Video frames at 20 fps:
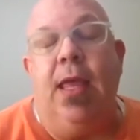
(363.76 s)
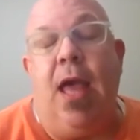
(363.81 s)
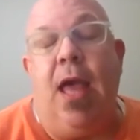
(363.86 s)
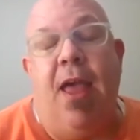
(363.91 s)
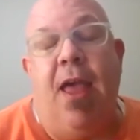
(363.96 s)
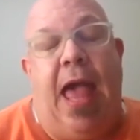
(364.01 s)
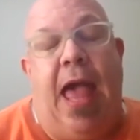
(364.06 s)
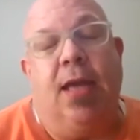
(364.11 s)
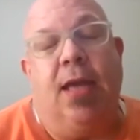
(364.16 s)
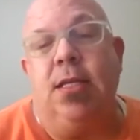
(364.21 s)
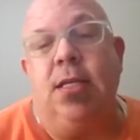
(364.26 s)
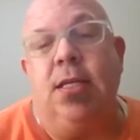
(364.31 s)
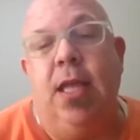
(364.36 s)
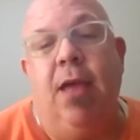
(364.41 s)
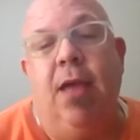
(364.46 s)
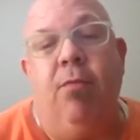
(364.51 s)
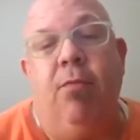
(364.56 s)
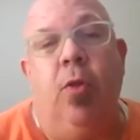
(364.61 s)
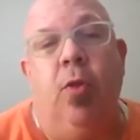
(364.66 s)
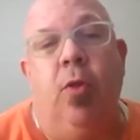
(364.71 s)
I actually
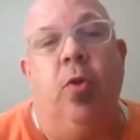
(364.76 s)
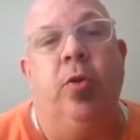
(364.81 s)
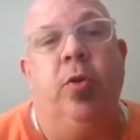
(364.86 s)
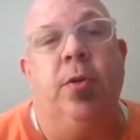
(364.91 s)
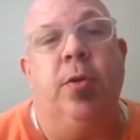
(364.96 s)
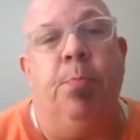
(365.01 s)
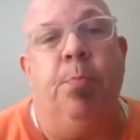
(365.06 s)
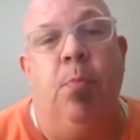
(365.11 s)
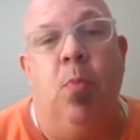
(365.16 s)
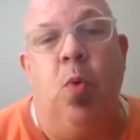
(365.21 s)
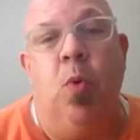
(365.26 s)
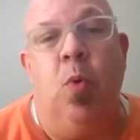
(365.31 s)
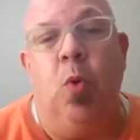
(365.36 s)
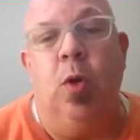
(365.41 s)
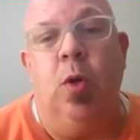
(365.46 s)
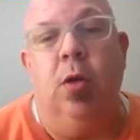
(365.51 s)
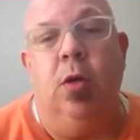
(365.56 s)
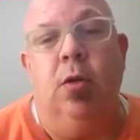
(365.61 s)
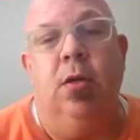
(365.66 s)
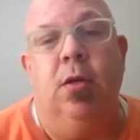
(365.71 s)
have learned
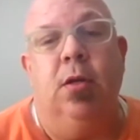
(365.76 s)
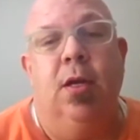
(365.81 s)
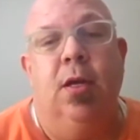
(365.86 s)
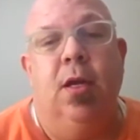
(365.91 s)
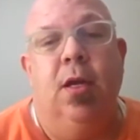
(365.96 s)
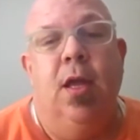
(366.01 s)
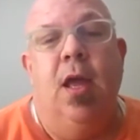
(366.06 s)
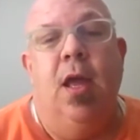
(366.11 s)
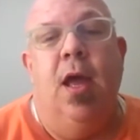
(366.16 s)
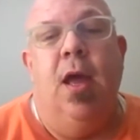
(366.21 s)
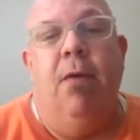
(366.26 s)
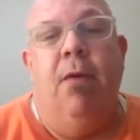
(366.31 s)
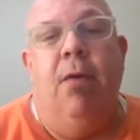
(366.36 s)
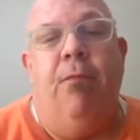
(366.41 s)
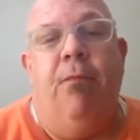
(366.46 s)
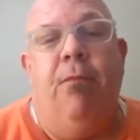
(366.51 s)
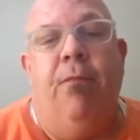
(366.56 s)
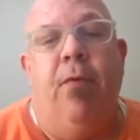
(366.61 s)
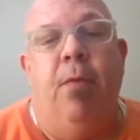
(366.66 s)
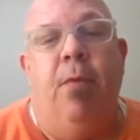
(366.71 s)
more
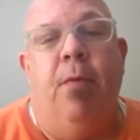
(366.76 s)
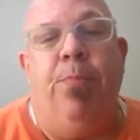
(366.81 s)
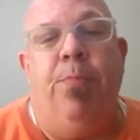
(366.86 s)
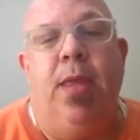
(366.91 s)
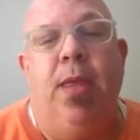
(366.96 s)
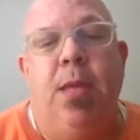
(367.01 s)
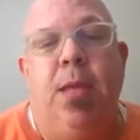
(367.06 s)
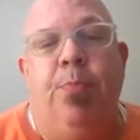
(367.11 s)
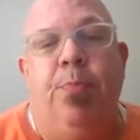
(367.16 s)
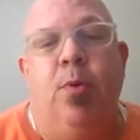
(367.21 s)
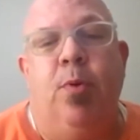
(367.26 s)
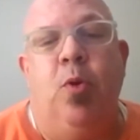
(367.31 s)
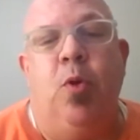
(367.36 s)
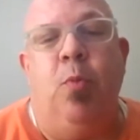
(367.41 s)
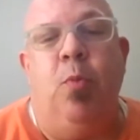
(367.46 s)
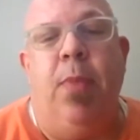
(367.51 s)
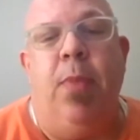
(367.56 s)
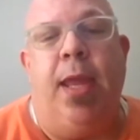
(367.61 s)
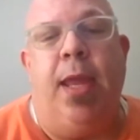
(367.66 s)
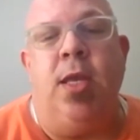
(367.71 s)
from people who
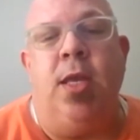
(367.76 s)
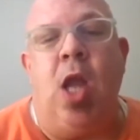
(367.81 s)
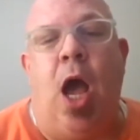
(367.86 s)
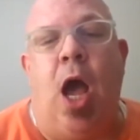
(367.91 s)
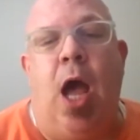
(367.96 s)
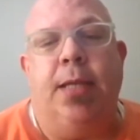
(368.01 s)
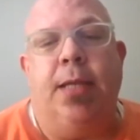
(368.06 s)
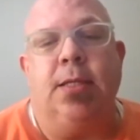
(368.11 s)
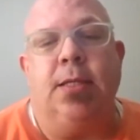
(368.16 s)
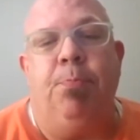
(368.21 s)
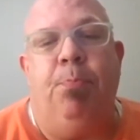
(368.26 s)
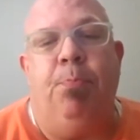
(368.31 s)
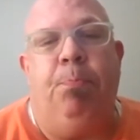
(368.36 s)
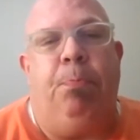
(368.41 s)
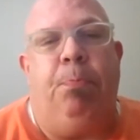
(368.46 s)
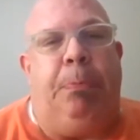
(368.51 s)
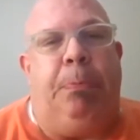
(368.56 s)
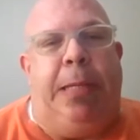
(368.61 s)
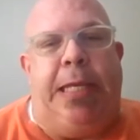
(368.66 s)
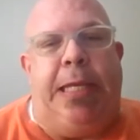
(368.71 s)
may not
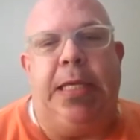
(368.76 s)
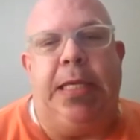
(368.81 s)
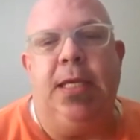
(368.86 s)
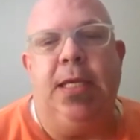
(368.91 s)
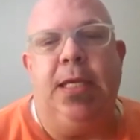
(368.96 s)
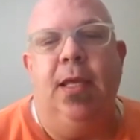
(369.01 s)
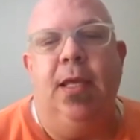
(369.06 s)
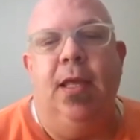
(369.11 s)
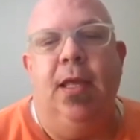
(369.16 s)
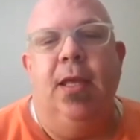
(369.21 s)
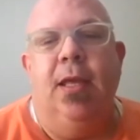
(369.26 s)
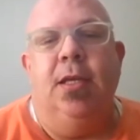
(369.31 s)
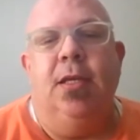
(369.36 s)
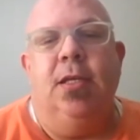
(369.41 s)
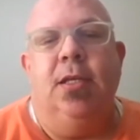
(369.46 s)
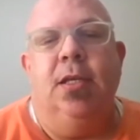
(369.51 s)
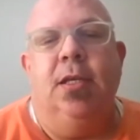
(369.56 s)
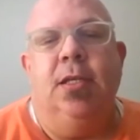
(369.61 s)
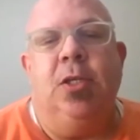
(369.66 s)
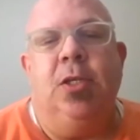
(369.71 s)
be
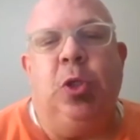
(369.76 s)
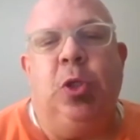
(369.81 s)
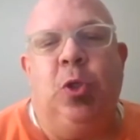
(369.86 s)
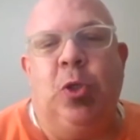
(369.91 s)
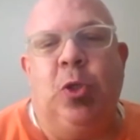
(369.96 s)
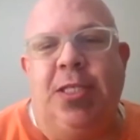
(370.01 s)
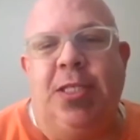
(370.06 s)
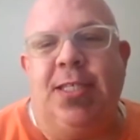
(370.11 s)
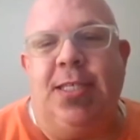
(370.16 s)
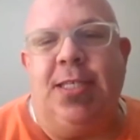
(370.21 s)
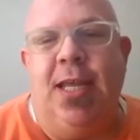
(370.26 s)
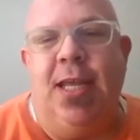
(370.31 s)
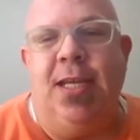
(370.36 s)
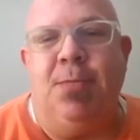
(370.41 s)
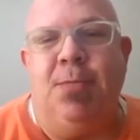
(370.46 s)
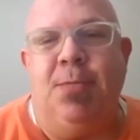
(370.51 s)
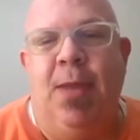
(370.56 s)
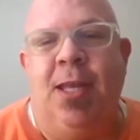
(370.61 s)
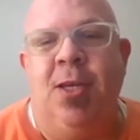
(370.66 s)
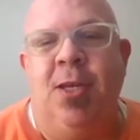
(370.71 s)
good
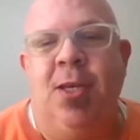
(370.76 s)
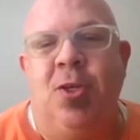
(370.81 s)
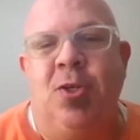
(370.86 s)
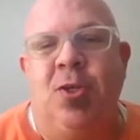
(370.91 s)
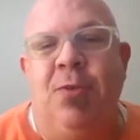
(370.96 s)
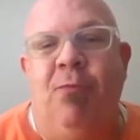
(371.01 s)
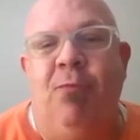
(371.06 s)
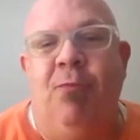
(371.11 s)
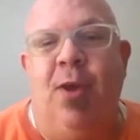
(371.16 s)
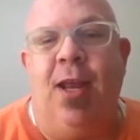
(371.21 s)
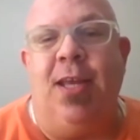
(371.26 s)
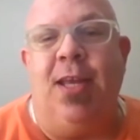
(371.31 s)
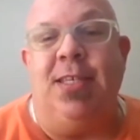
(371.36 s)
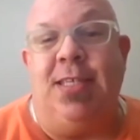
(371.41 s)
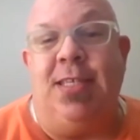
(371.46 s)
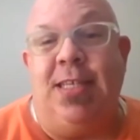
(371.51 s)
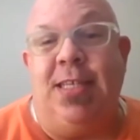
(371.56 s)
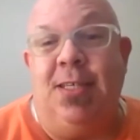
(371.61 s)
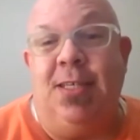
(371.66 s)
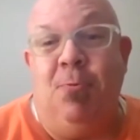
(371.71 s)
stage managers of what I
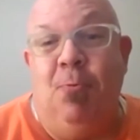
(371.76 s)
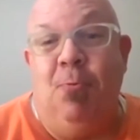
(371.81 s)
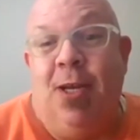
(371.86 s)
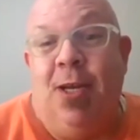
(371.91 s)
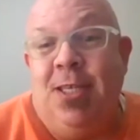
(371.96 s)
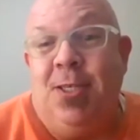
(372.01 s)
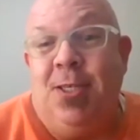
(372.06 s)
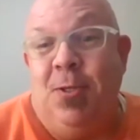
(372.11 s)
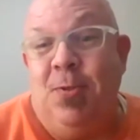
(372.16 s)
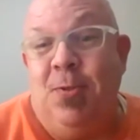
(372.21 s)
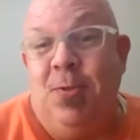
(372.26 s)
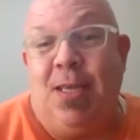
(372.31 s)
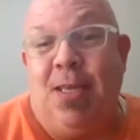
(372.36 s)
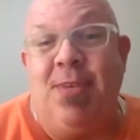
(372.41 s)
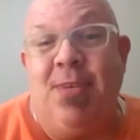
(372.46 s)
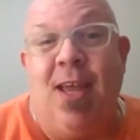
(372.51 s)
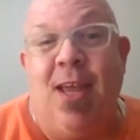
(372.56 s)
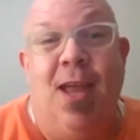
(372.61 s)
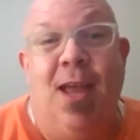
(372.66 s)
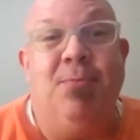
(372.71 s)
didn't want to do
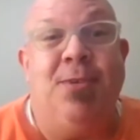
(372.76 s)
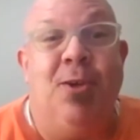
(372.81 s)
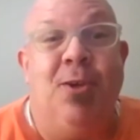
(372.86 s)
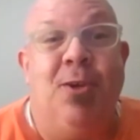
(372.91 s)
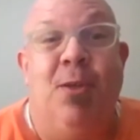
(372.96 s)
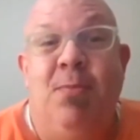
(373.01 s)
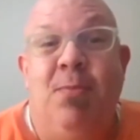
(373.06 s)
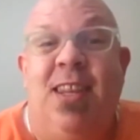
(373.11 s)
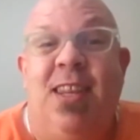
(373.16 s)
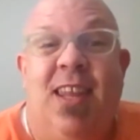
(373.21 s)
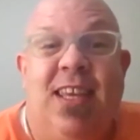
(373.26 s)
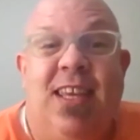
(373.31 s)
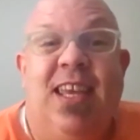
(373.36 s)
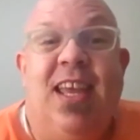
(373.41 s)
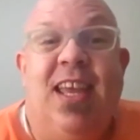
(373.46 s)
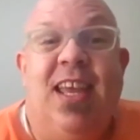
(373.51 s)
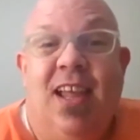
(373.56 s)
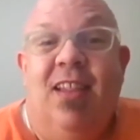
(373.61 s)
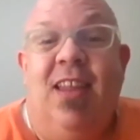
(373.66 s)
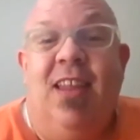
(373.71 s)
sometimes. You know what I mean?
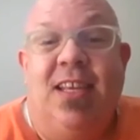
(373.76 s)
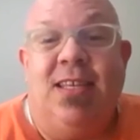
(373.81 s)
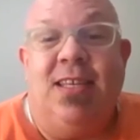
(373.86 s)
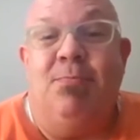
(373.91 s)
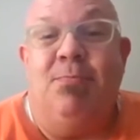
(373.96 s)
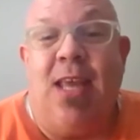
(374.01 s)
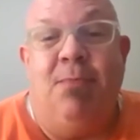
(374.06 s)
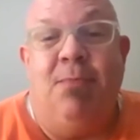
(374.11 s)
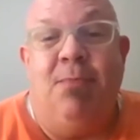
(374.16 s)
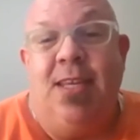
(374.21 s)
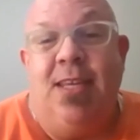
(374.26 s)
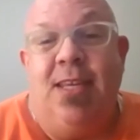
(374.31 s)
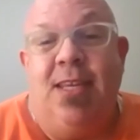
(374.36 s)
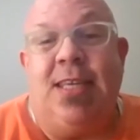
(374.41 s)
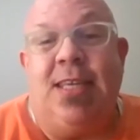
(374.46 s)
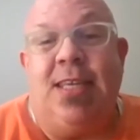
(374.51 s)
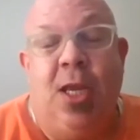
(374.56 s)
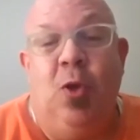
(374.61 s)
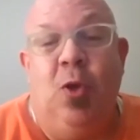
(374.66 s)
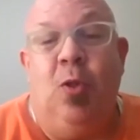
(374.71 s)
Like sometimes they
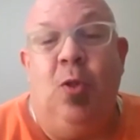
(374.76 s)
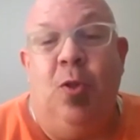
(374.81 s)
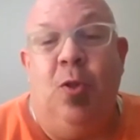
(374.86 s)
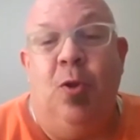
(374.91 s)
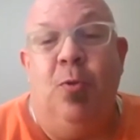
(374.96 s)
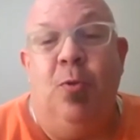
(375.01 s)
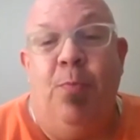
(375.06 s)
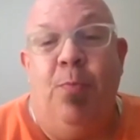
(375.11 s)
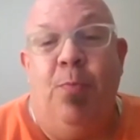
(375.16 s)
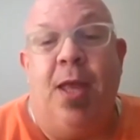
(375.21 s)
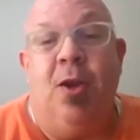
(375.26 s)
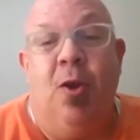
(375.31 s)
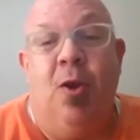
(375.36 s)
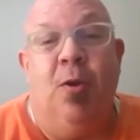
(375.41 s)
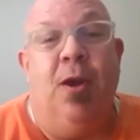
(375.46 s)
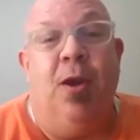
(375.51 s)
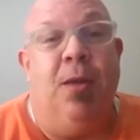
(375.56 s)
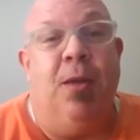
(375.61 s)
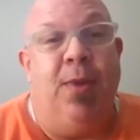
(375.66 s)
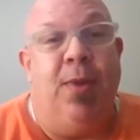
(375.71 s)
say you learn
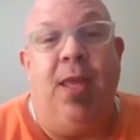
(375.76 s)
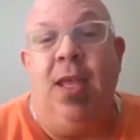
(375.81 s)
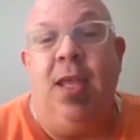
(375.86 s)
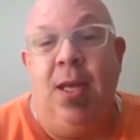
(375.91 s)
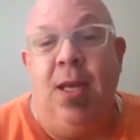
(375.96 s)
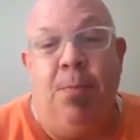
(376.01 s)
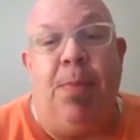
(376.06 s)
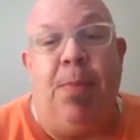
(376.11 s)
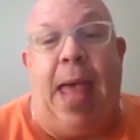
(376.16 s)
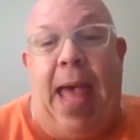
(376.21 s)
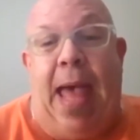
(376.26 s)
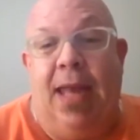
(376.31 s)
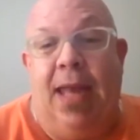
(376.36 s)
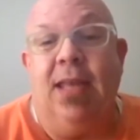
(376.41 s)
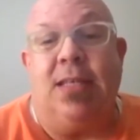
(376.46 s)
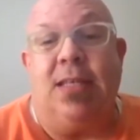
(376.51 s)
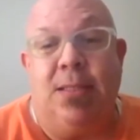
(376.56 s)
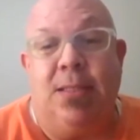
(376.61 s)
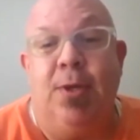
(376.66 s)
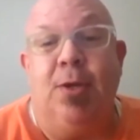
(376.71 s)
better being in a bad
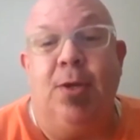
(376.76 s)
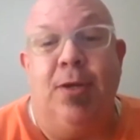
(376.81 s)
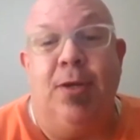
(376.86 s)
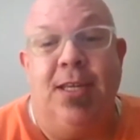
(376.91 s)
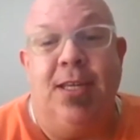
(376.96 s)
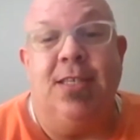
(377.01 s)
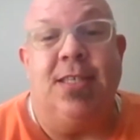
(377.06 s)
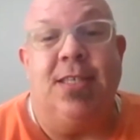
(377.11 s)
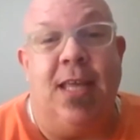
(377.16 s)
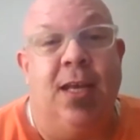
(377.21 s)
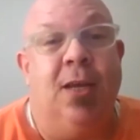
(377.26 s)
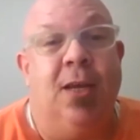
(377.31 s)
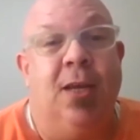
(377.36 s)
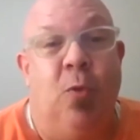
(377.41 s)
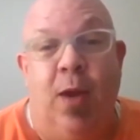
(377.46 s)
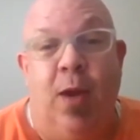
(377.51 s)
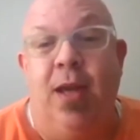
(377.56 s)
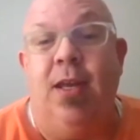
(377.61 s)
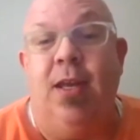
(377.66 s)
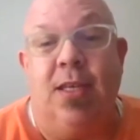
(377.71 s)
experience than a
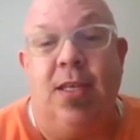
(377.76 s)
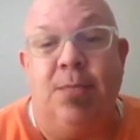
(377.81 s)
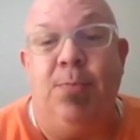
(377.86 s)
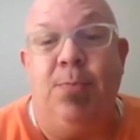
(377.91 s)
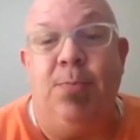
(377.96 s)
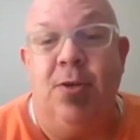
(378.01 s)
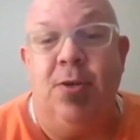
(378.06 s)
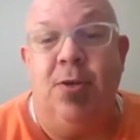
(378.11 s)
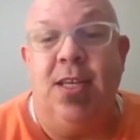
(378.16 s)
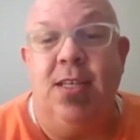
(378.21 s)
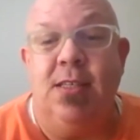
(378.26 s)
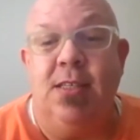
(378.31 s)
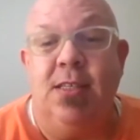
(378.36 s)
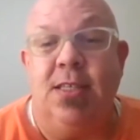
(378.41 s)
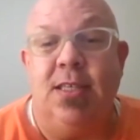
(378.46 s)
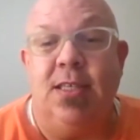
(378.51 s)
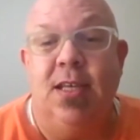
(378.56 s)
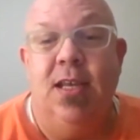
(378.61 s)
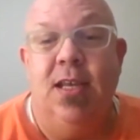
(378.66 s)
great experience.